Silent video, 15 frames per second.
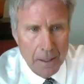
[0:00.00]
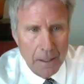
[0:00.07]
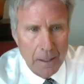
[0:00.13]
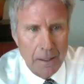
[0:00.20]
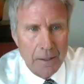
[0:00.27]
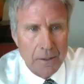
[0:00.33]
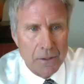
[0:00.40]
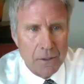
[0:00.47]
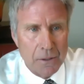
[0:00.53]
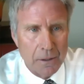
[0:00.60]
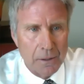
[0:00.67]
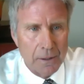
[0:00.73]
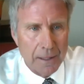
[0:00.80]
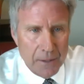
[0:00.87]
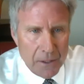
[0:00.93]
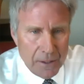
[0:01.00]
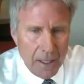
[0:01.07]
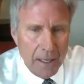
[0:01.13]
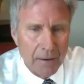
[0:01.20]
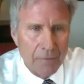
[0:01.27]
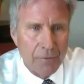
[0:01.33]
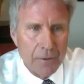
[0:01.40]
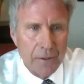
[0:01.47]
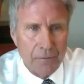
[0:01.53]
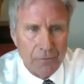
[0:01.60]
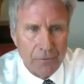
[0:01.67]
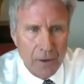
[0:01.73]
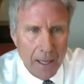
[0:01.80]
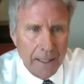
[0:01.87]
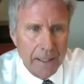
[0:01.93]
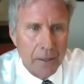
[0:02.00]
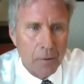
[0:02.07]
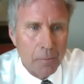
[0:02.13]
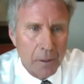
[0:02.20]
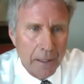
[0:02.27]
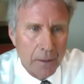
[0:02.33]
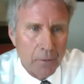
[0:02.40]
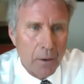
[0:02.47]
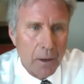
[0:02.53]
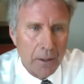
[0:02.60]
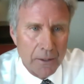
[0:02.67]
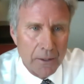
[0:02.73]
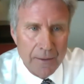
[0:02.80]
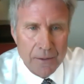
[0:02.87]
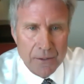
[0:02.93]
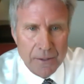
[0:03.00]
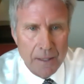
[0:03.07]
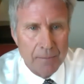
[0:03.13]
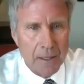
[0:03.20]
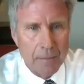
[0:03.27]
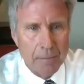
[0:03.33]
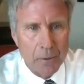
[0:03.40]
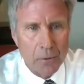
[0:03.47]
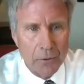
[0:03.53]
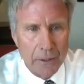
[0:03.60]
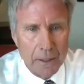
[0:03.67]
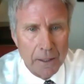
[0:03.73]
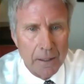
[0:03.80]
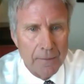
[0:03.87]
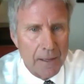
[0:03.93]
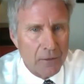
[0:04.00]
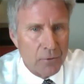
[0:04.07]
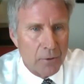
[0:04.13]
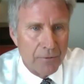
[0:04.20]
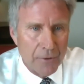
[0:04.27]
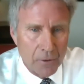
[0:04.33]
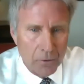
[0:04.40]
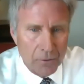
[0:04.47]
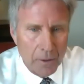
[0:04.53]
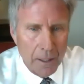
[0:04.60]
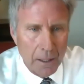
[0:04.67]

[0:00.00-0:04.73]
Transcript: it's like the saying, flying an airplane while at the same time building it, and that's what it feels like.